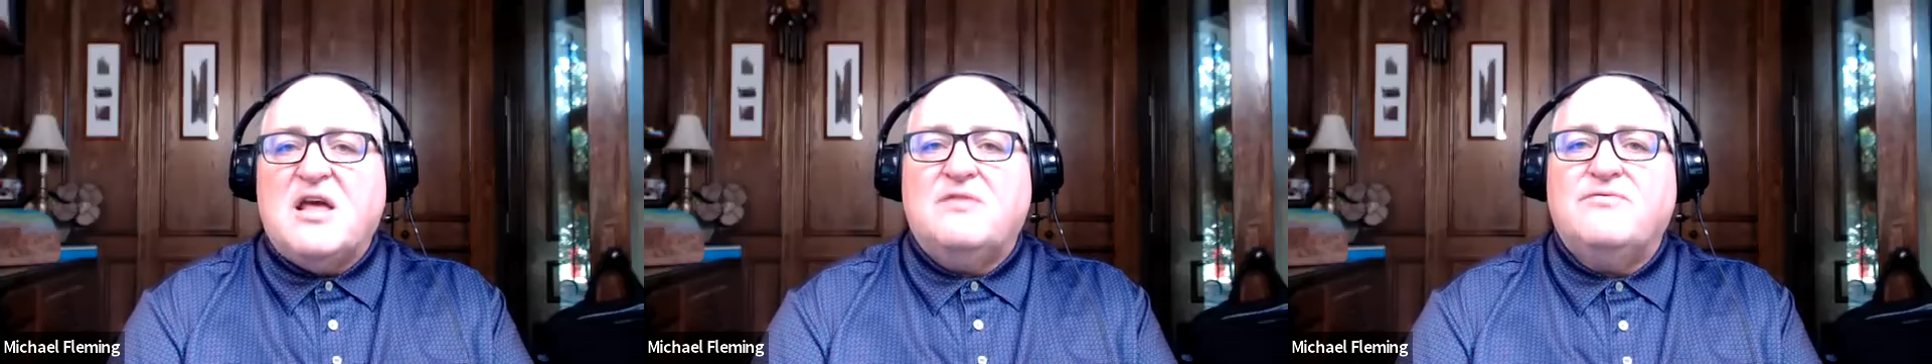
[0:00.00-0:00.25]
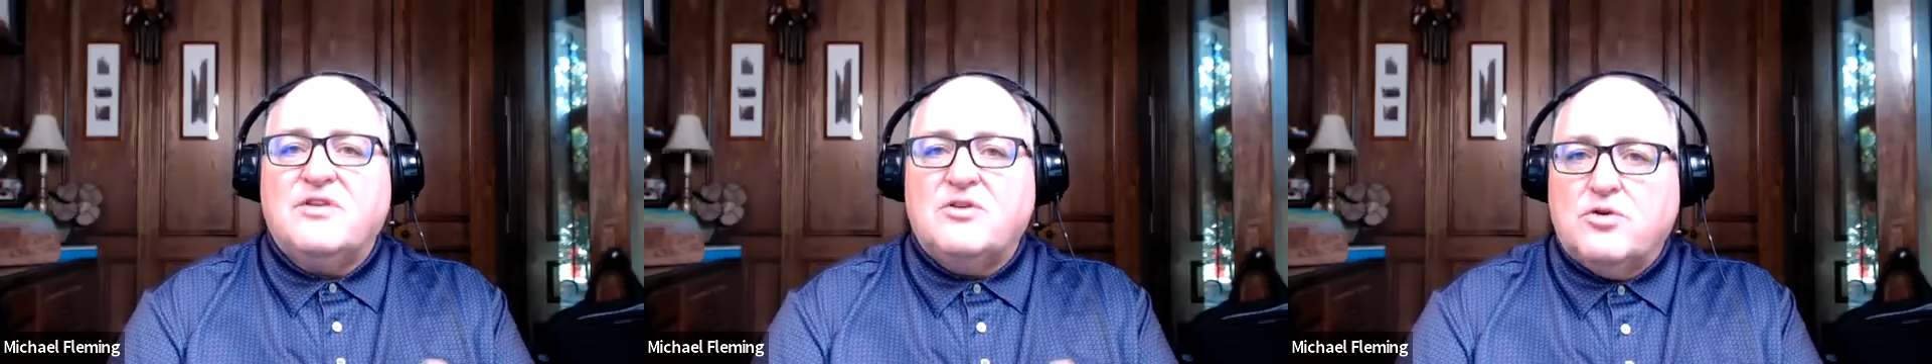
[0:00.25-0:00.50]

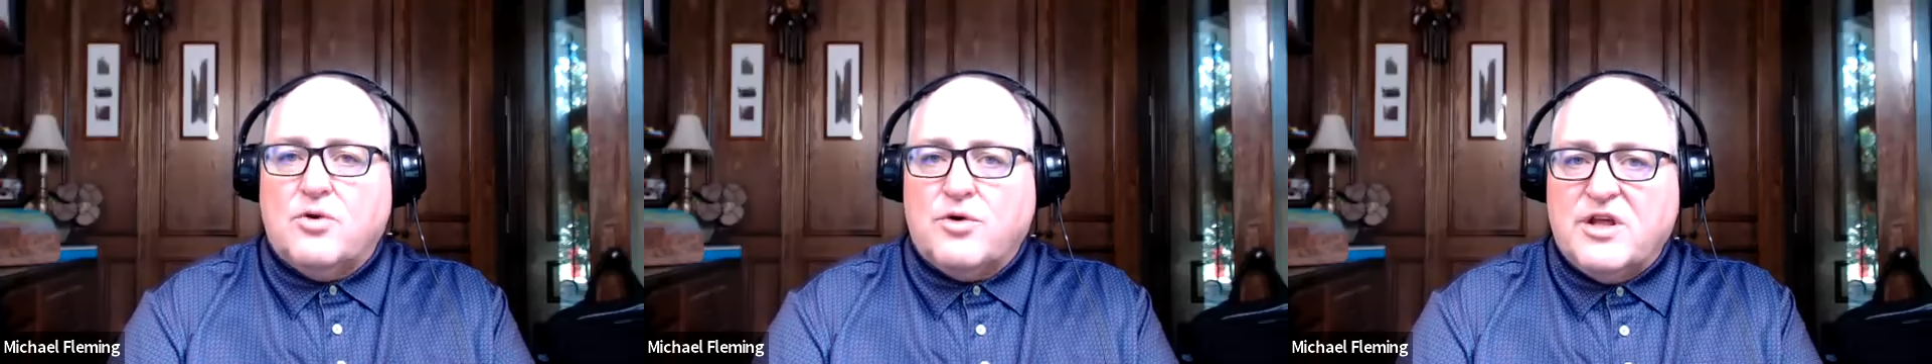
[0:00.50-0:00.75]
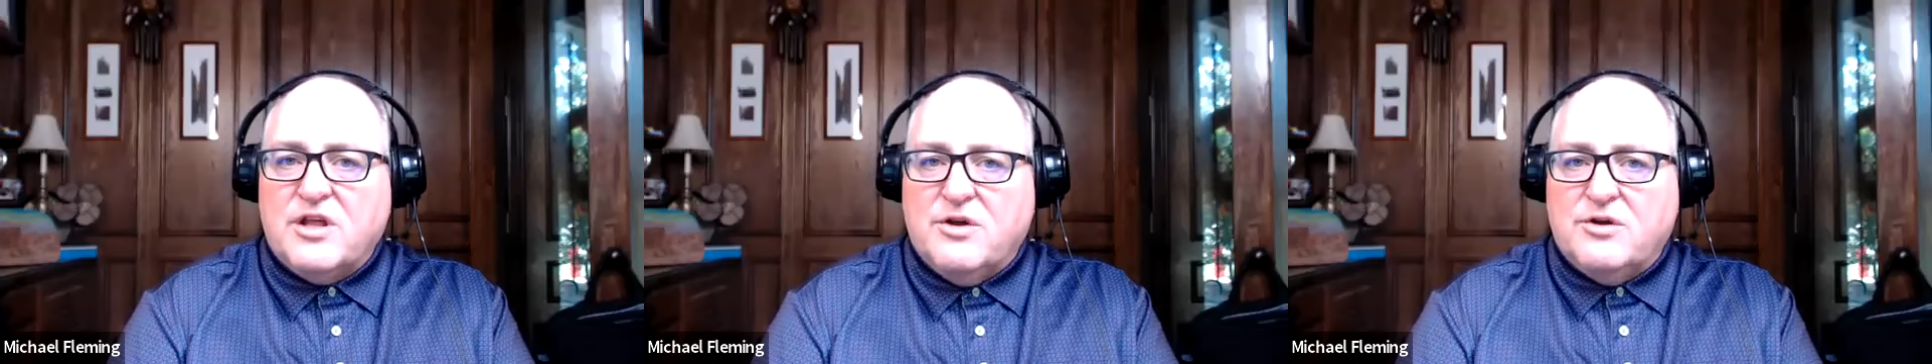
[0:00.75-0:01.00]

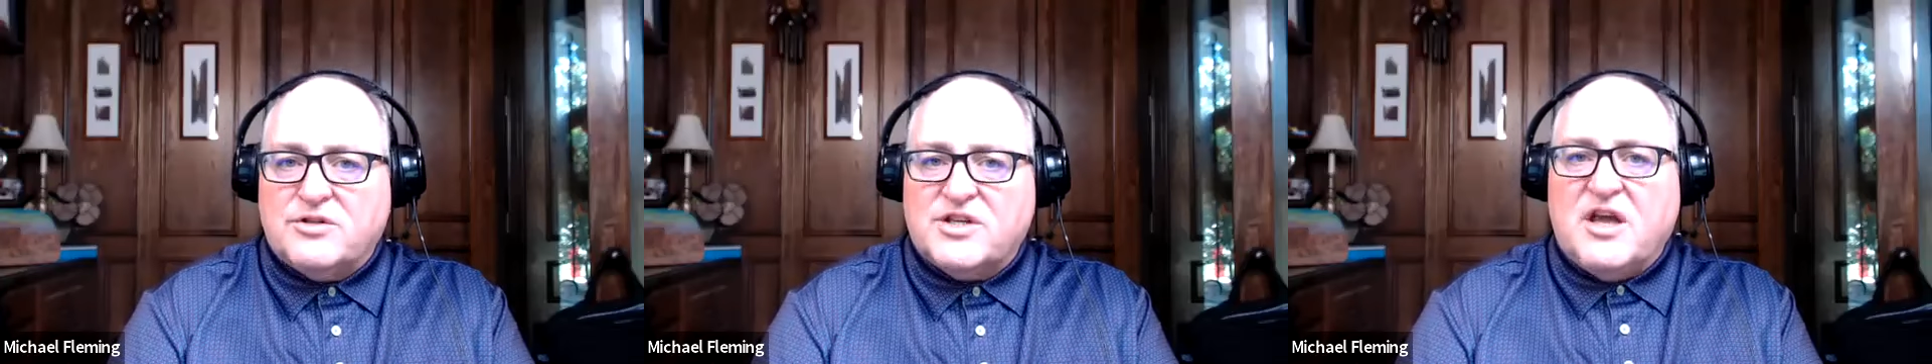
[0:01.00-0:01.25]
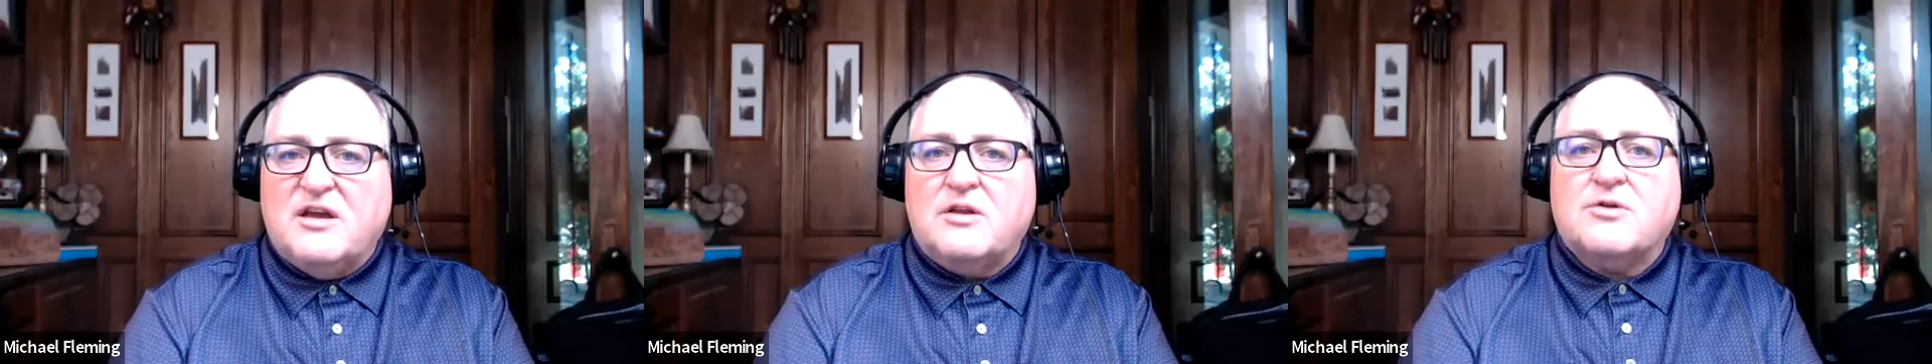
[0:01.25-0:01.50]
inventory in their
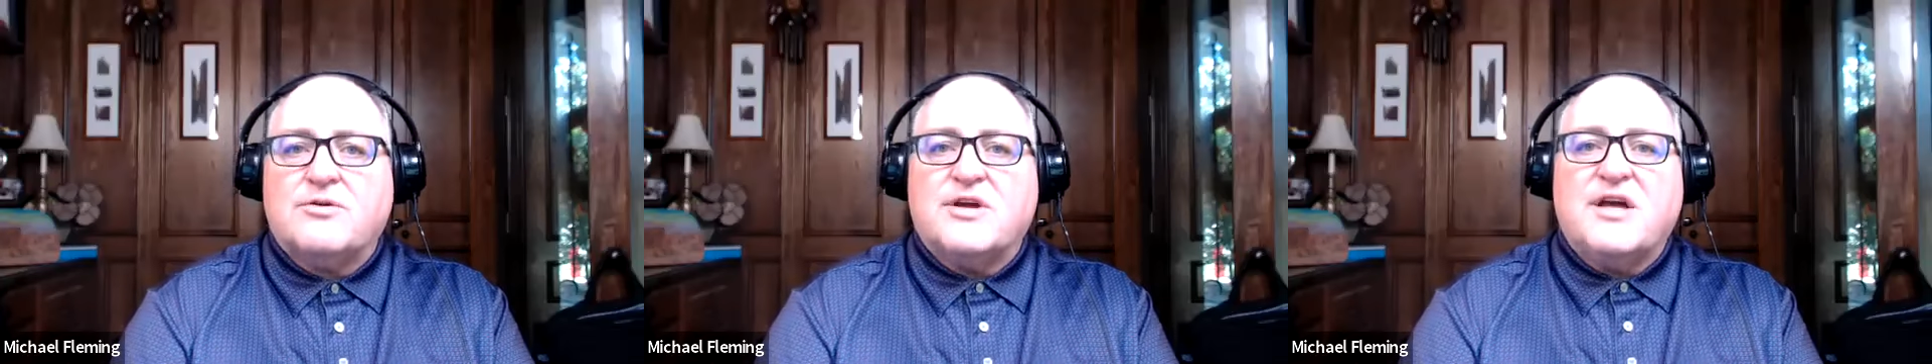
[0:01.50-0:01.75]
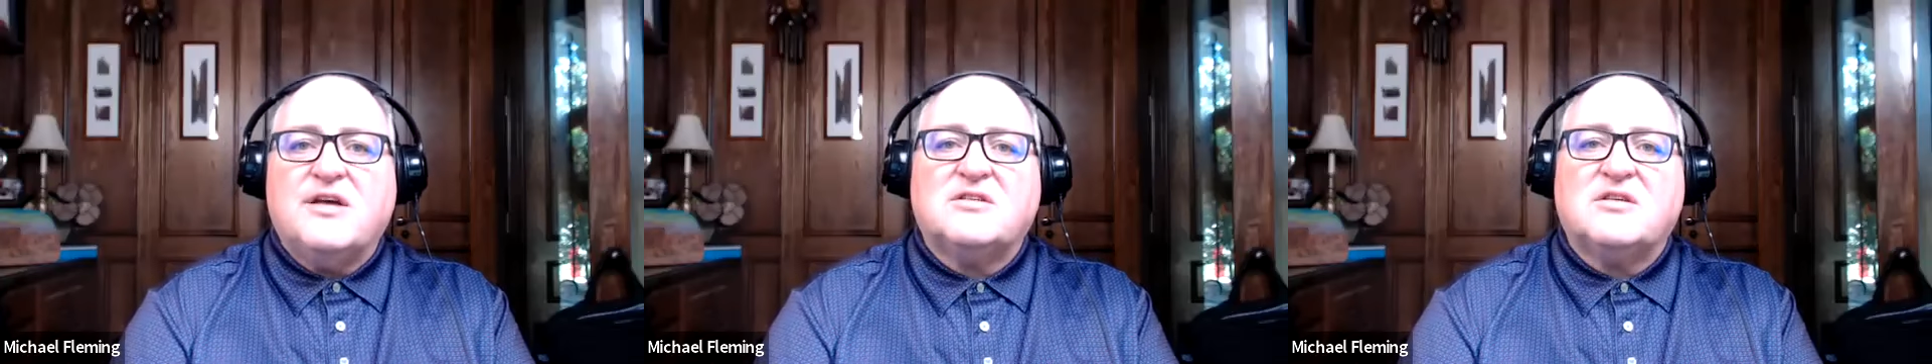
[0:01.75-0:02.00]
state
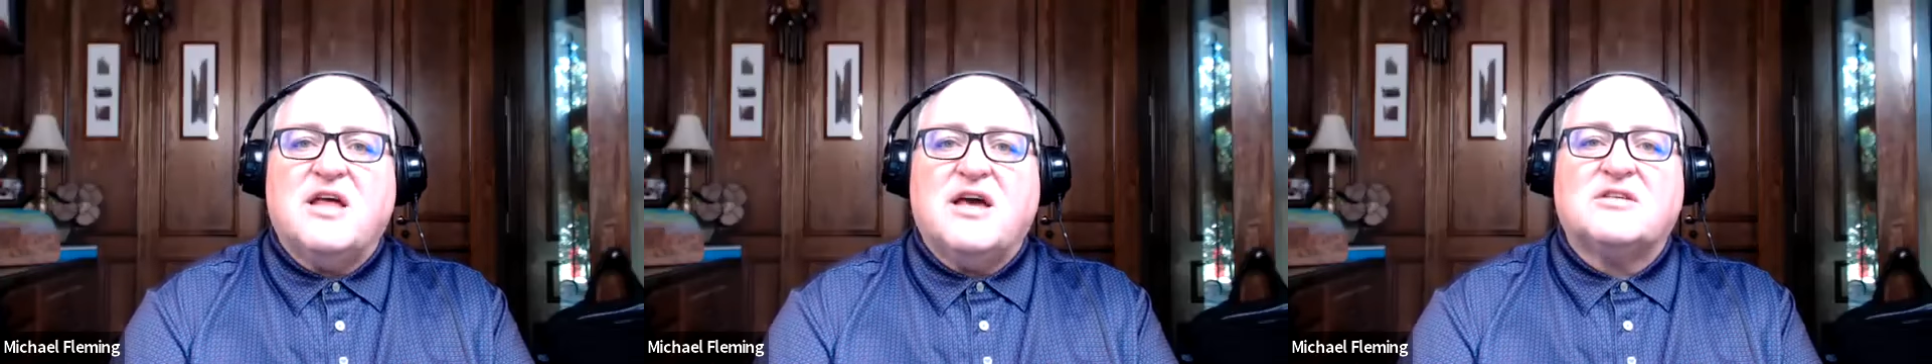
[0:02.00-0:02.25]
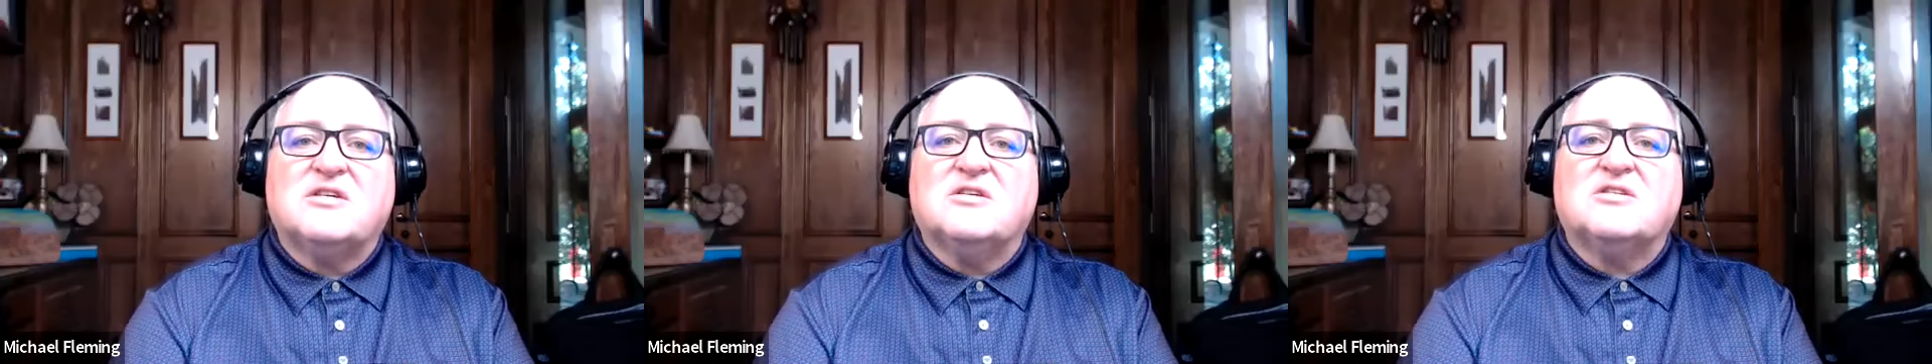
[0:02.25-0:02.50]
creates
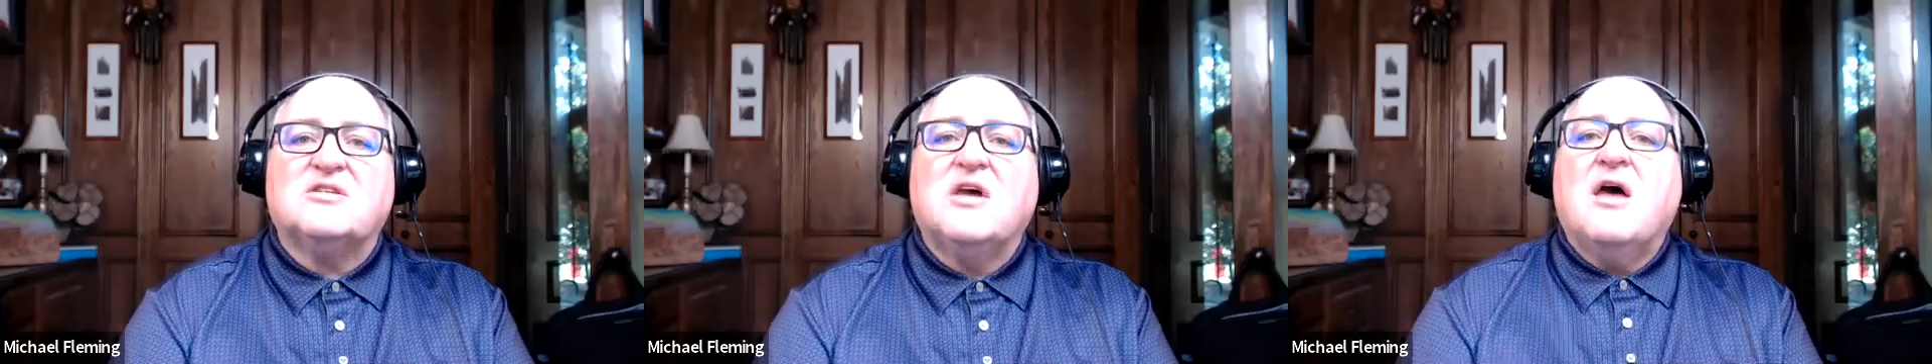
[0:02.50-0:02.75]
Nexus.